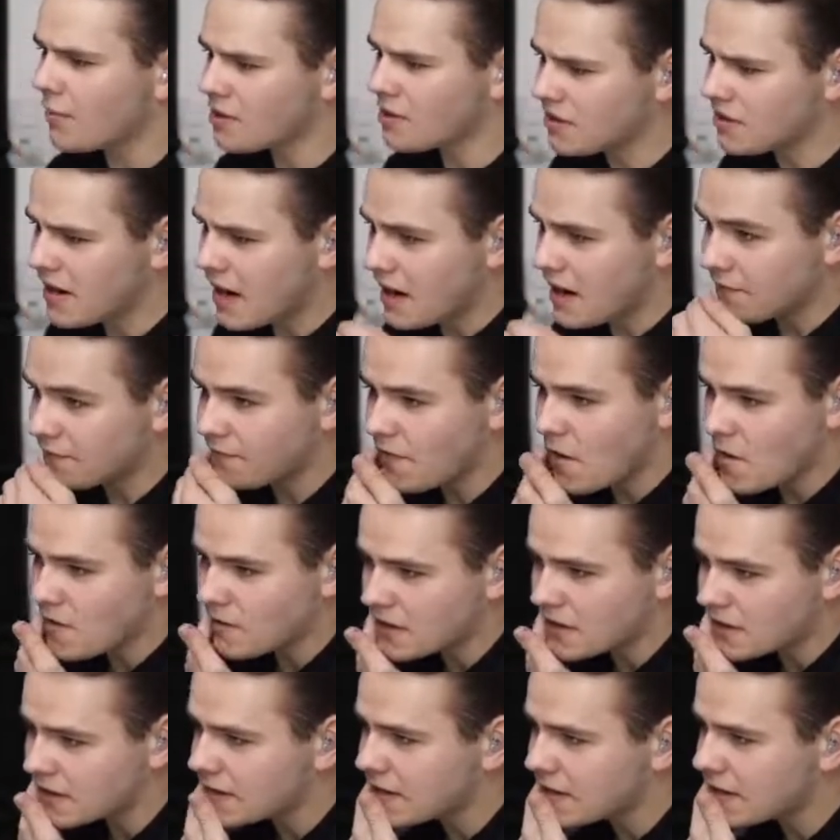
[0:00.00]
how we're staying
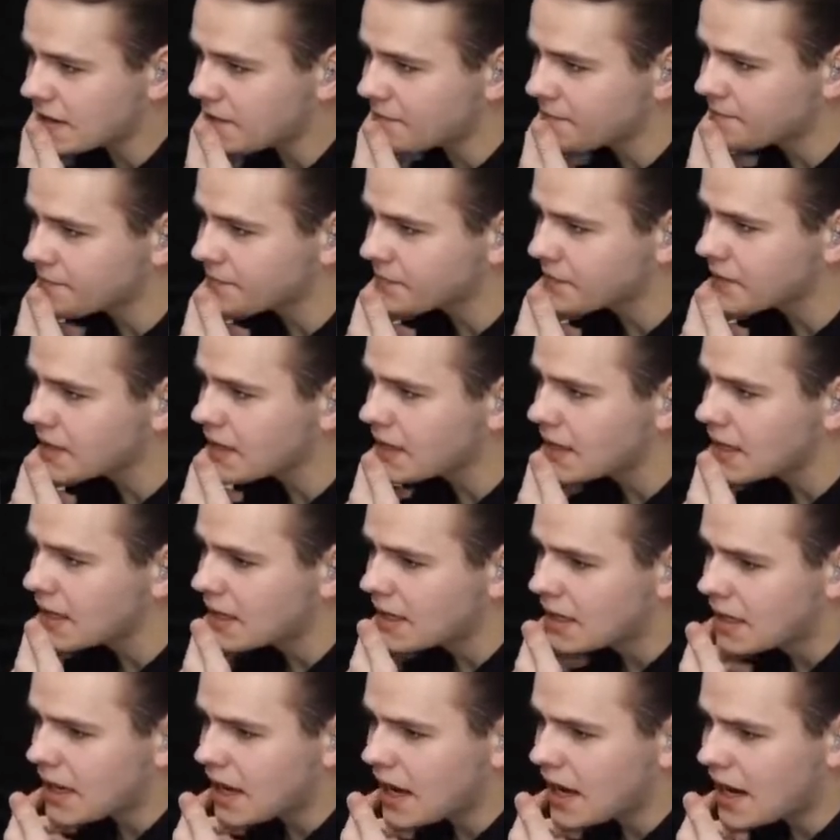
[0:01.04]
focused here.
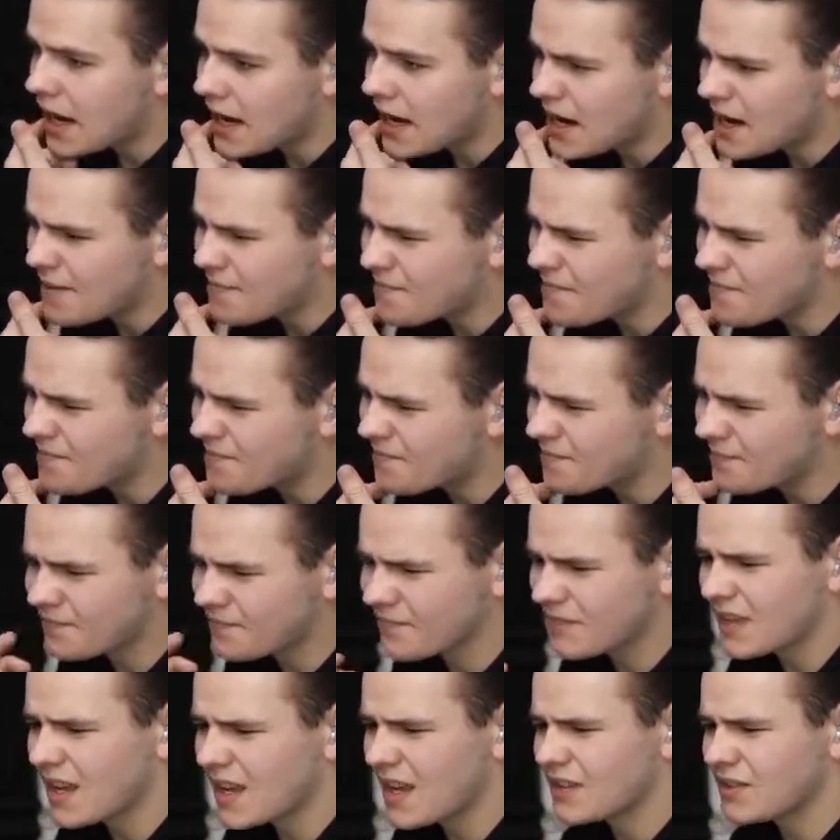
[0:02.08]
Um,
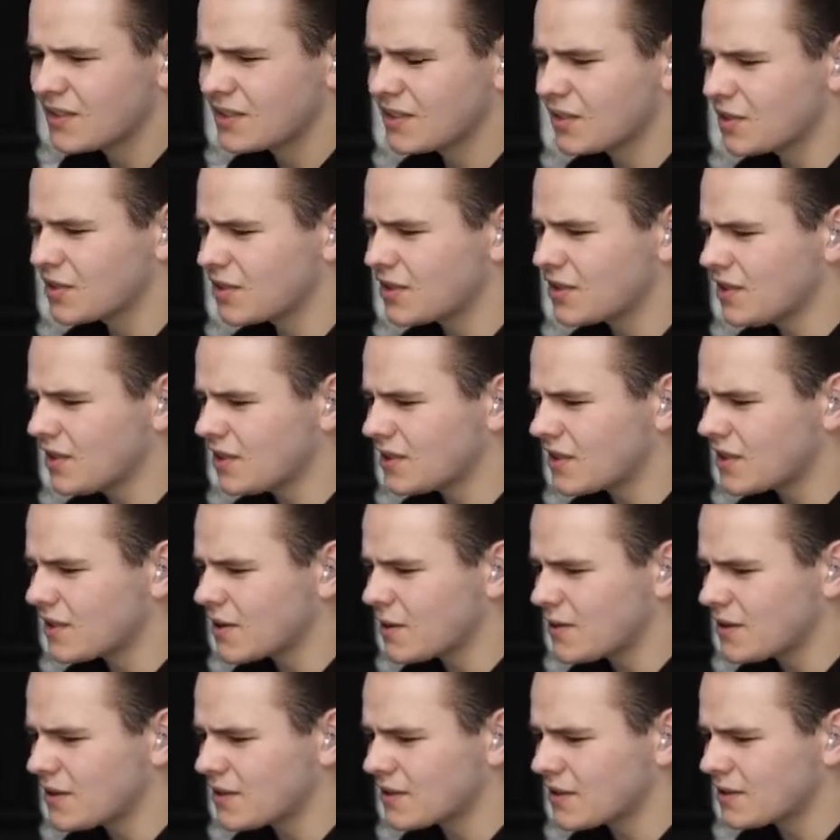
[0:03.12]
so seriously
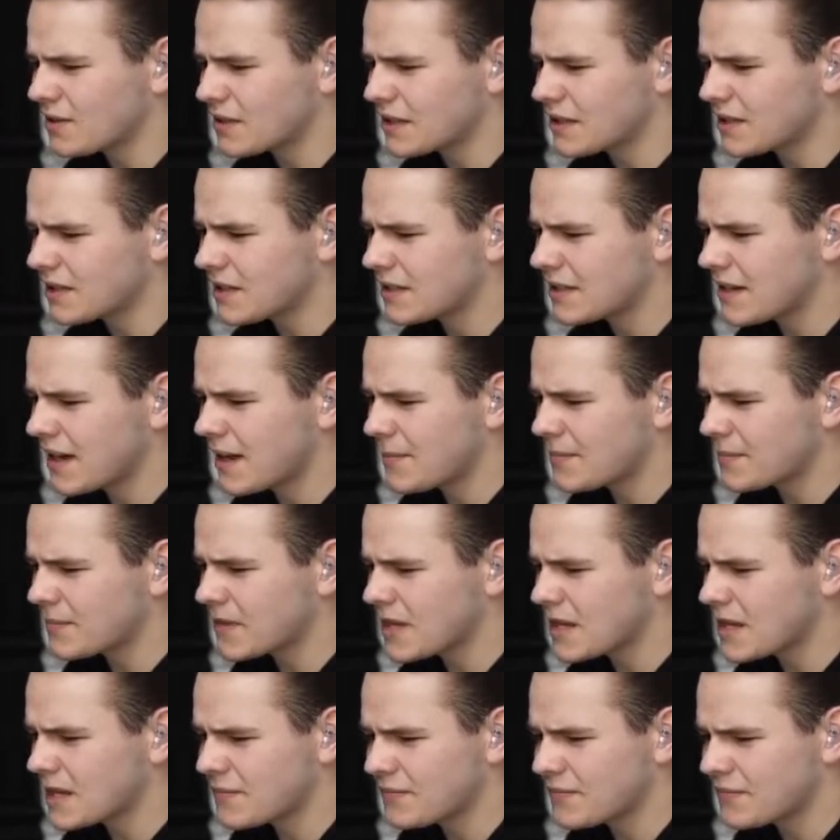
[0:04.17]
though, where, where's the damn
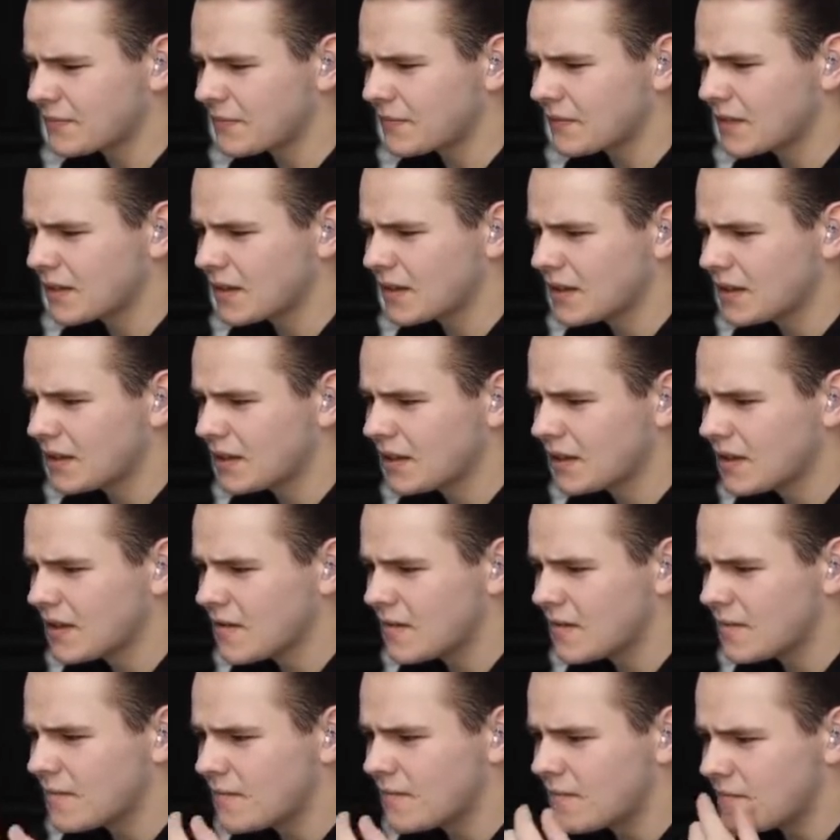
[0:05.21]
thing?
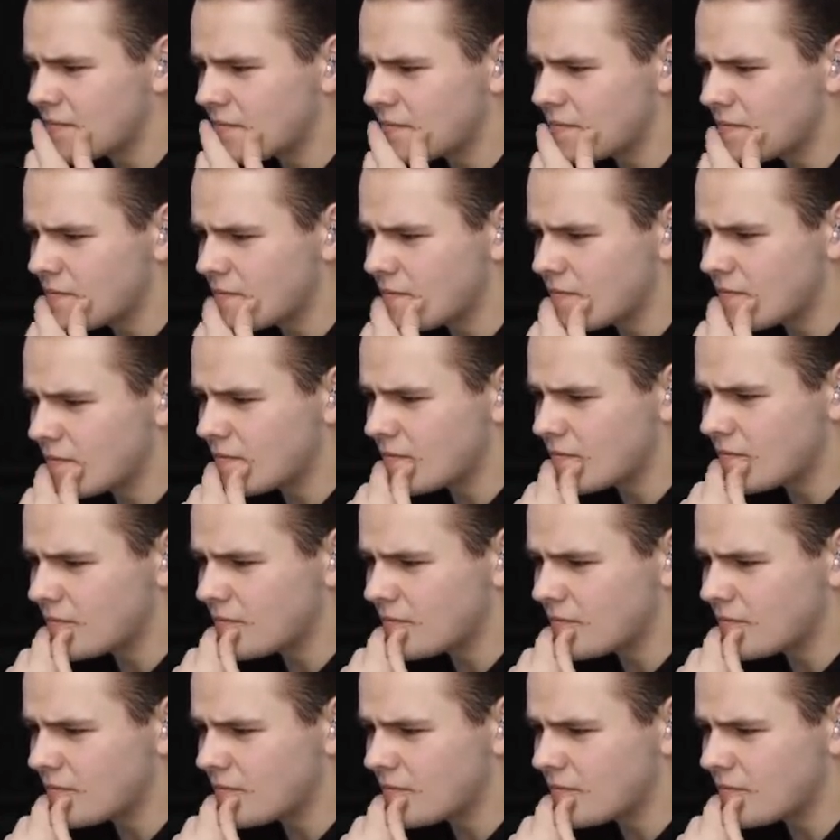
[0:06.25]
Hmm.